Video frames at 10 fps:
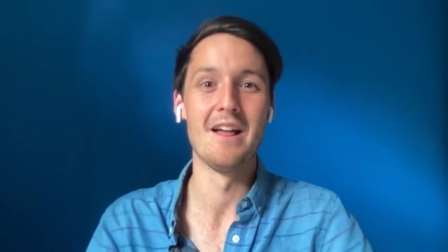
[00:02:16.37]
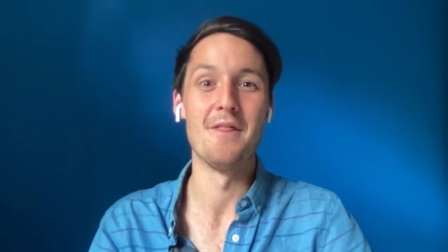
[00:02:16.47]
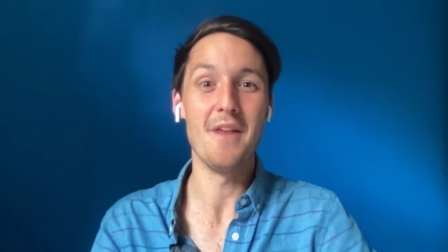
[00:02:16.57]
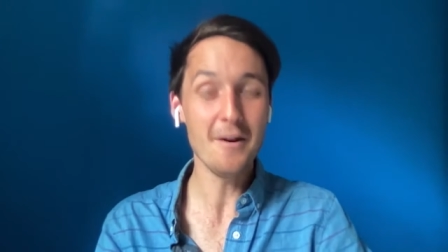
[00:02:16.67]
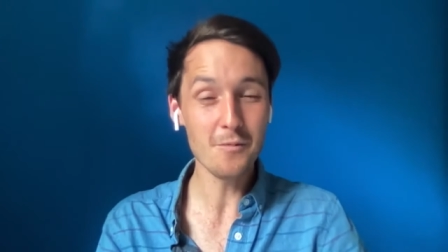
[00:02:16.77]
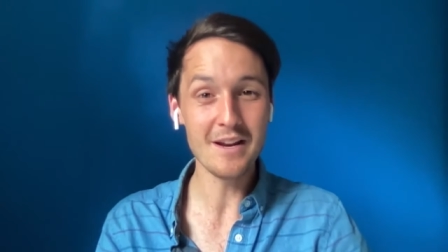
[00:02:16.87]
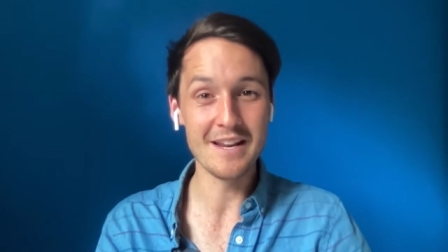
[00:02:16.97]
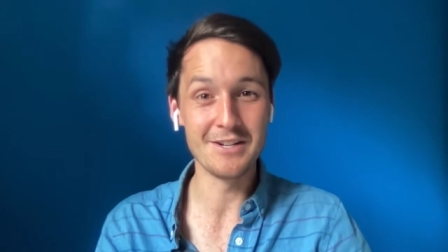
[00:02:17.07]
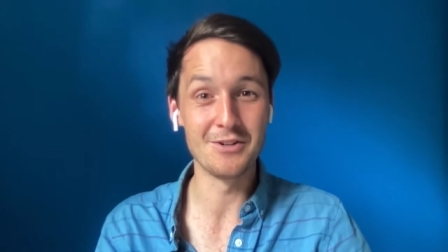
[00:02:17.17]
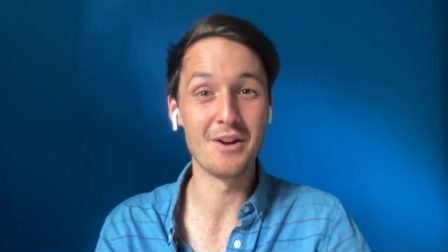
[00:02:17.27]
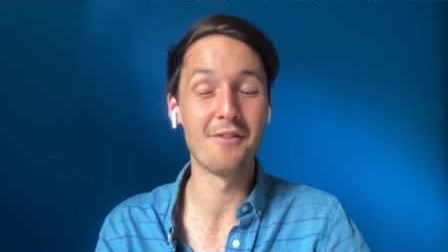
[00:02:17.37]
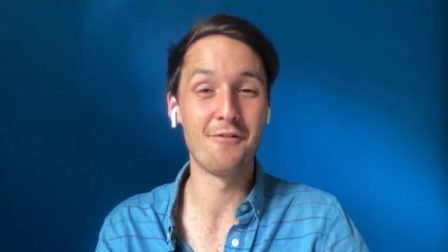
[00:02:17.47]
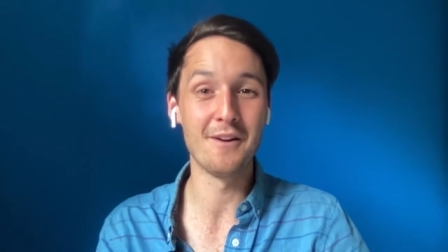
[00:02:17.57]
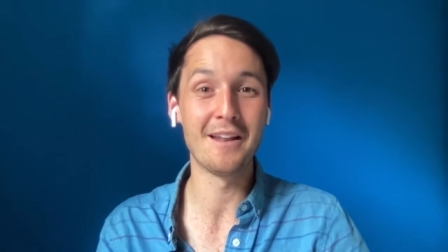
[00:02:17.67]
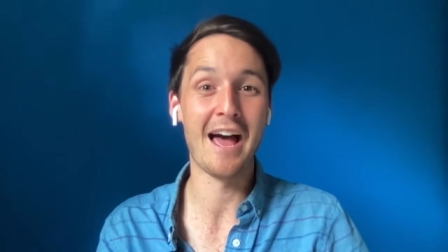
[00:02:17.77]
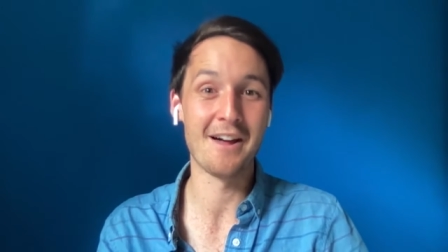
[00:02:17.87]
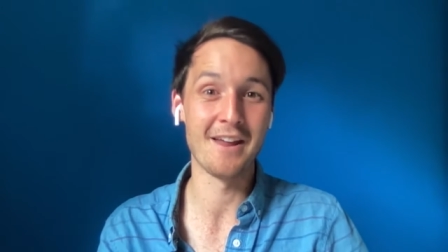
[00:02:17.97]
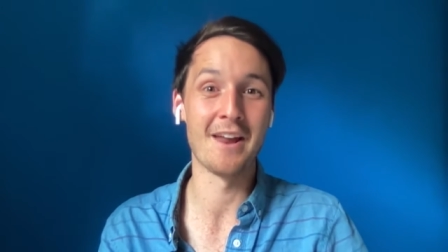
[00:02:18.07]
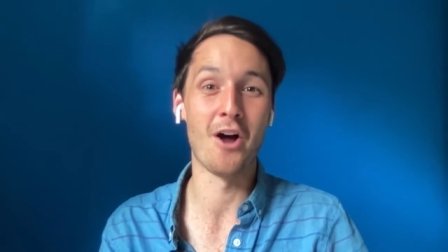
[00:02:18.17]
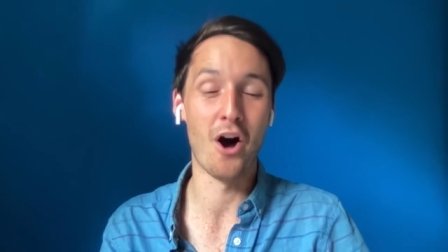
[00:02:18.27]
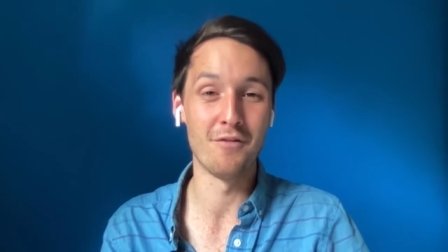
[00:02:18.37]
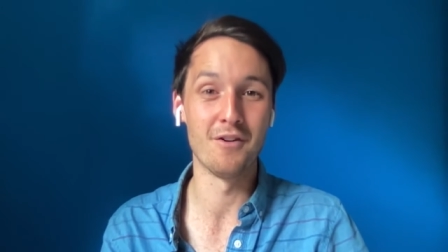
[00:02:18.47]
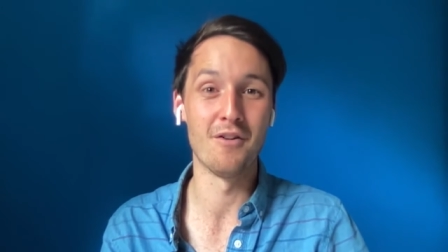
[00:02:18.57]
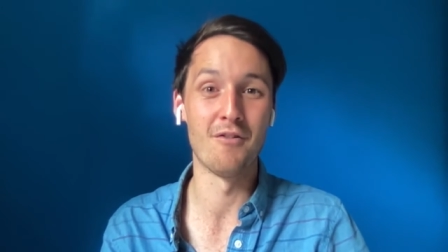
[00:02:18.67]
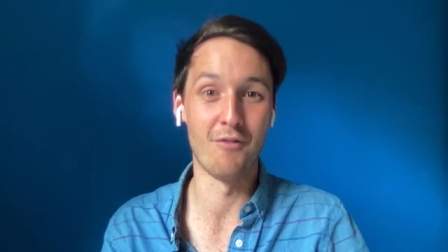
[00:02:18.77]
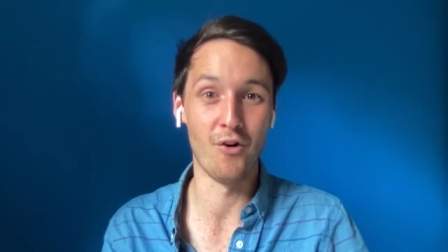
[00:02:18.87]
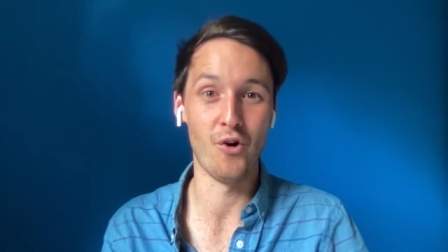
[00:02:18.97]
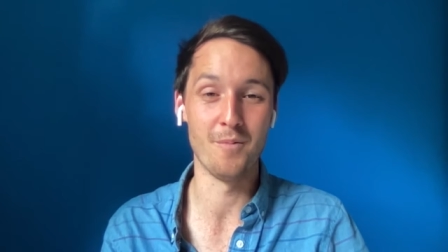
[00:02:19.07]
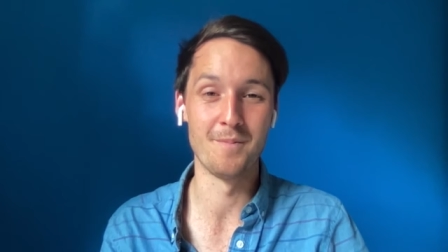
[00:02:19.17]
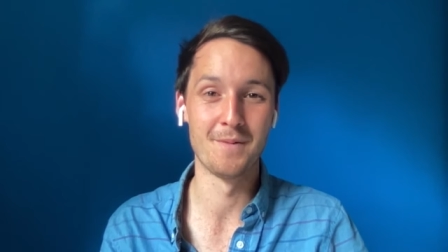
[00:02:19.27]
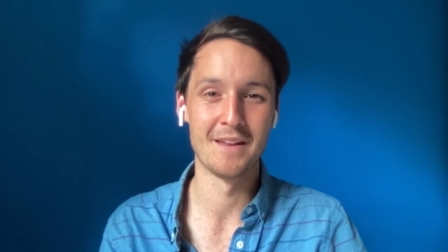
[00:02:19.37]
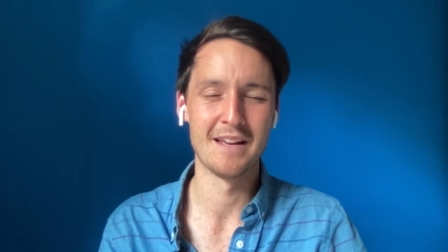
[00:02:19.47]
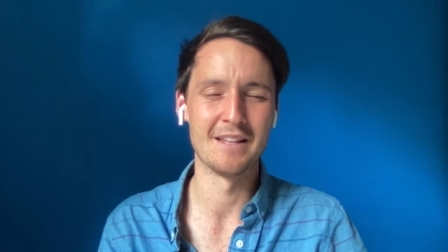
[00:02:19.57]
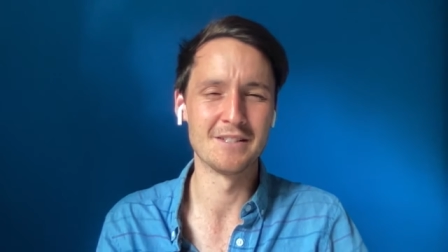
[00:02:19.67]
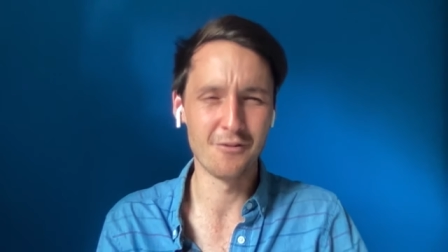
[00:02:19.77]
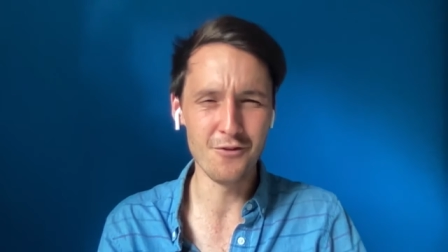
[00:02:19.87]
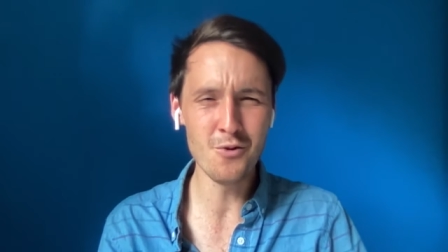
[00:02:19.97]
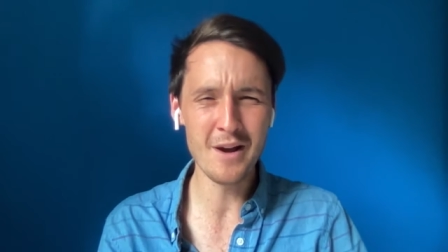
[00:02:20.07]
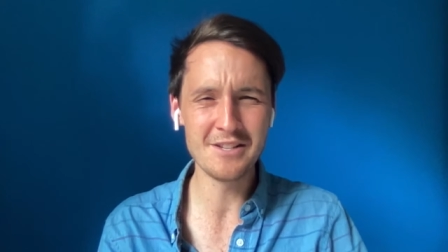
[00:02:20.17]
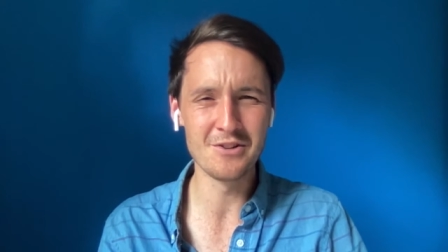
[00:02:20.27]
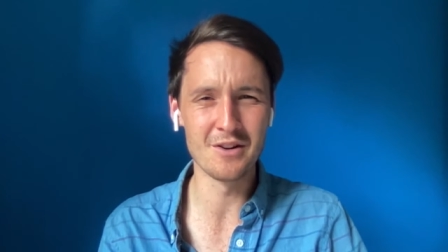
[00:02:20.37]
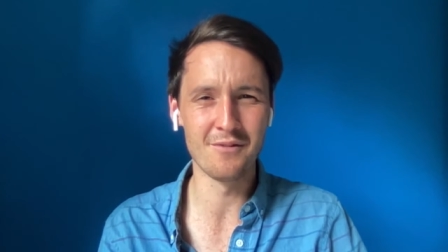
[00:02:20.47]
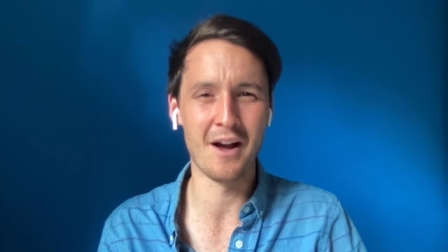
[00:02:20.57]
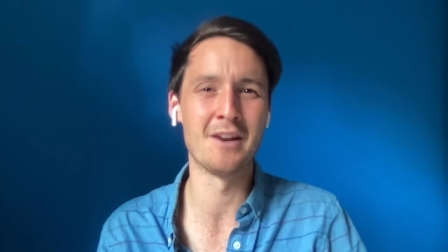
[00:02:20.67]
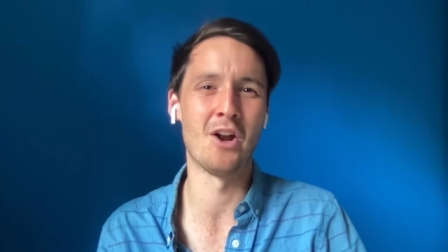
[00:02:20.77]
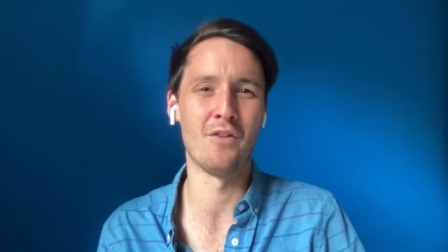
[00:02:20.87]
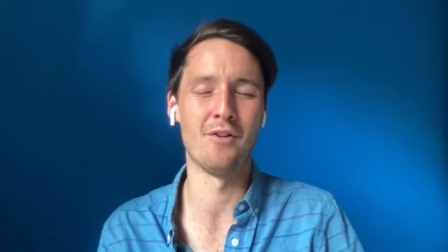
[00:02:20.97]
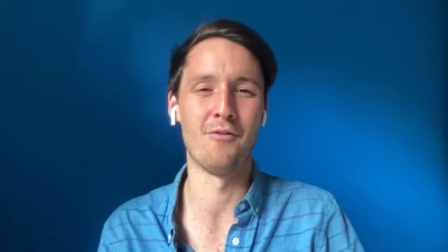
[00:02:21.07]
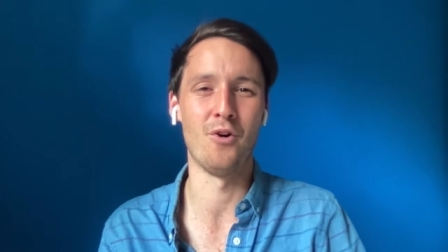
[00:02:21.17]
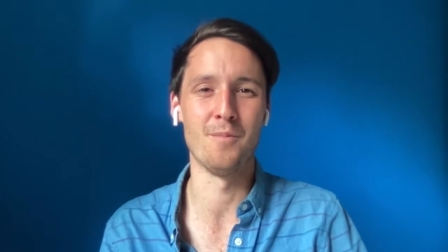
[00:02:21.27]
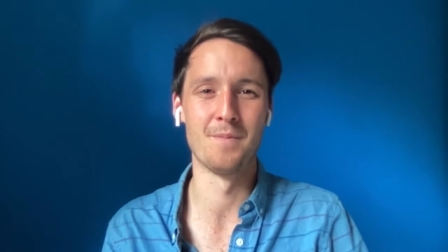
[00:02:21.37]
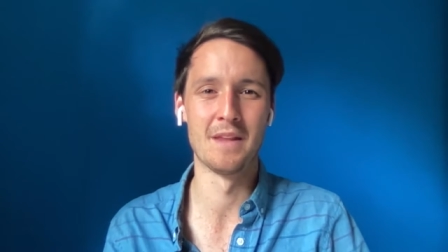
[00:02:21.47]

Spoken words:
Then we need you to fill out an offer form. There's a few ways you can find an offer form.